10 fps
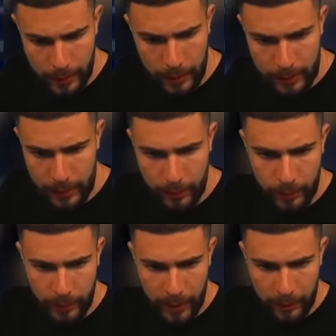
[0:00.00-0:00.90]
let's see
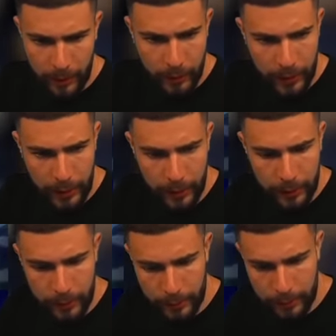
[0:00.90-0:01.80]
what we have going here
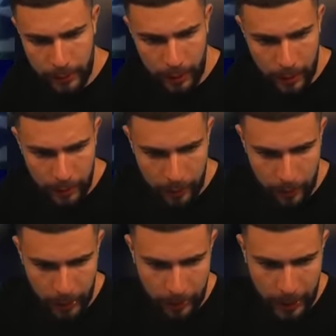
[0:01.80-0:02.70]
on the other
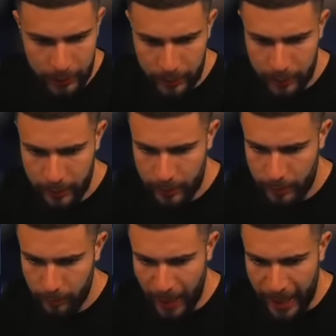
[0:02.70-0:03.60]
big bass.
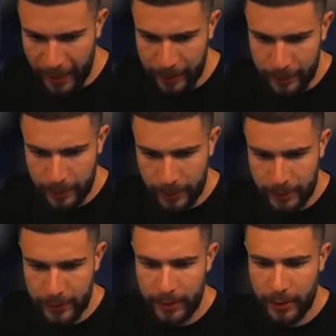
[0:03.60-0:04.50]
Bang!
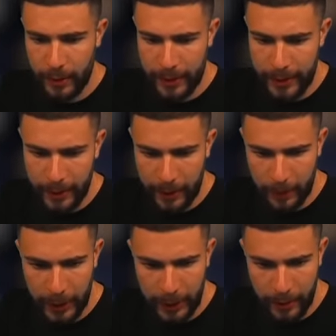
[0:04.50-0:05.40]
Nice. Lightning
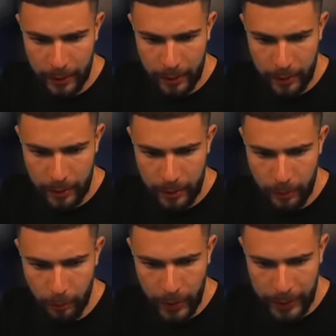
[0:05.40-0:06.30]
coming in here.
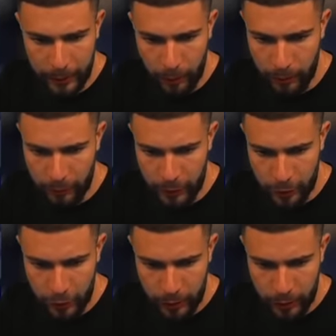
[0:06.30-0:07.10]
$1 million fish.